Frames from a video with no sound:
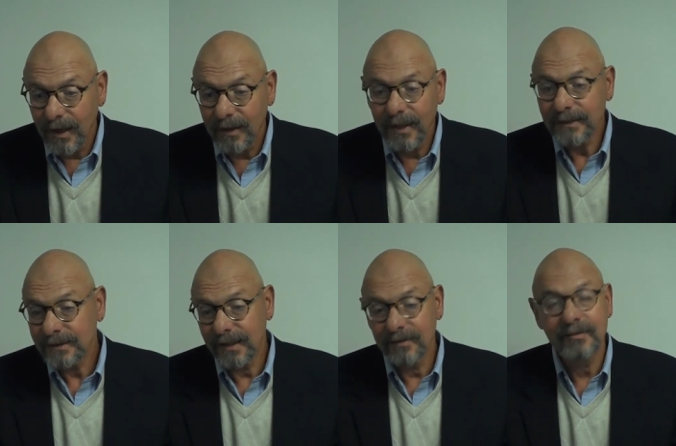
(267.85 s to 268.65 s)
and then
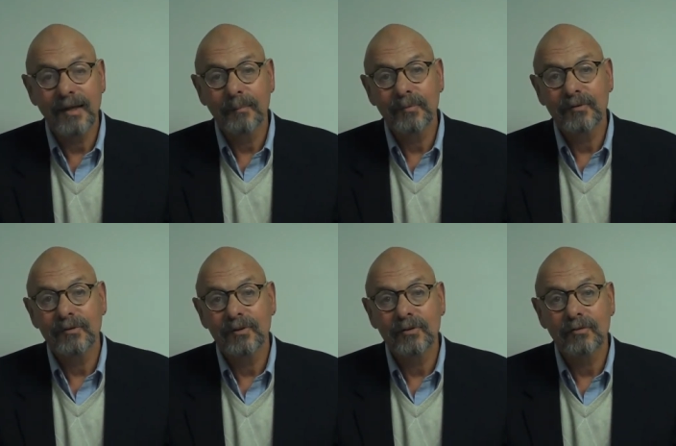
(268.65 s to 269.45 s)
take steps
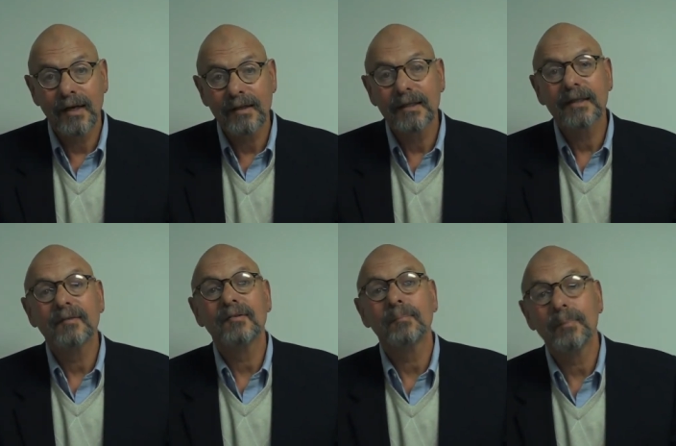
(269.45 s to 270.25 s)
to directly
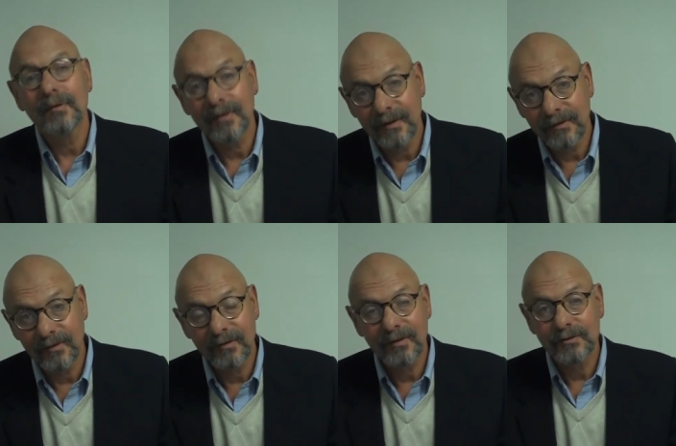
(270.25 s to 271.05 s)
experience
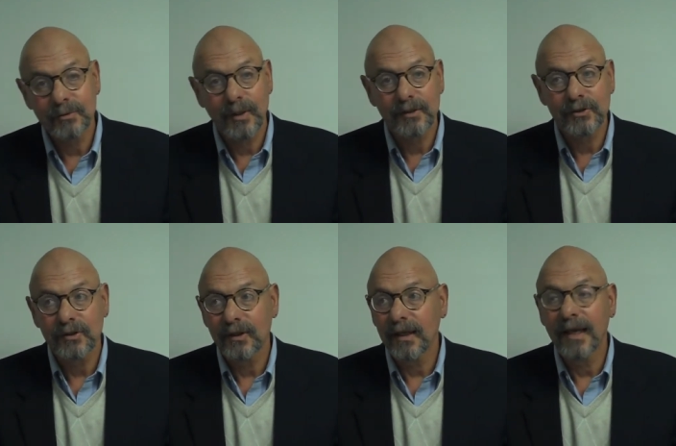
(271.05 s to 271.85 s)
the
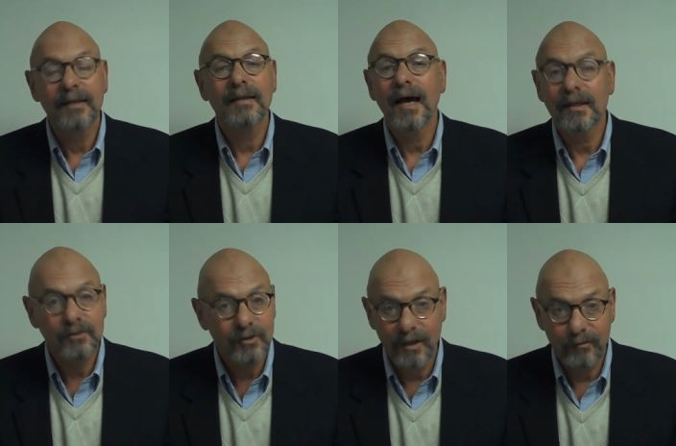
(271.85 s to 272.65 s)
situation and not
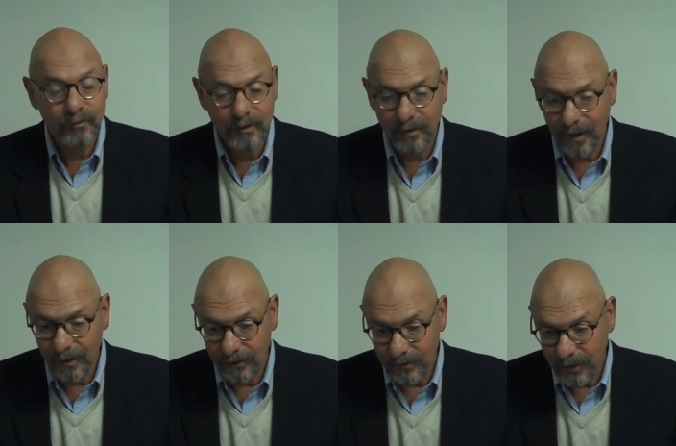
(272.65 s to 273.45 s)
try and figure it
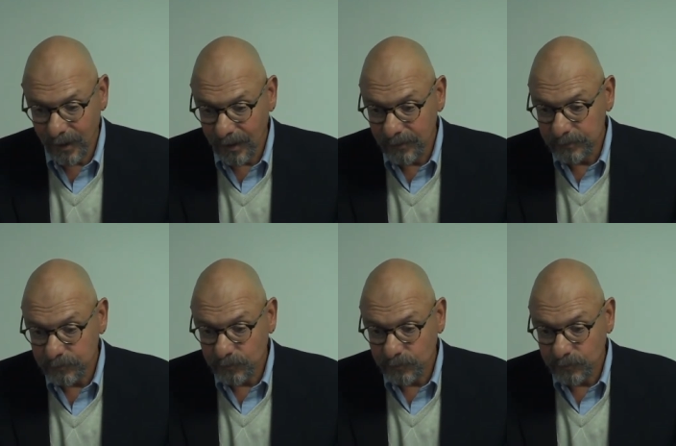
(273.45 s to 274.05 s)
out in your head.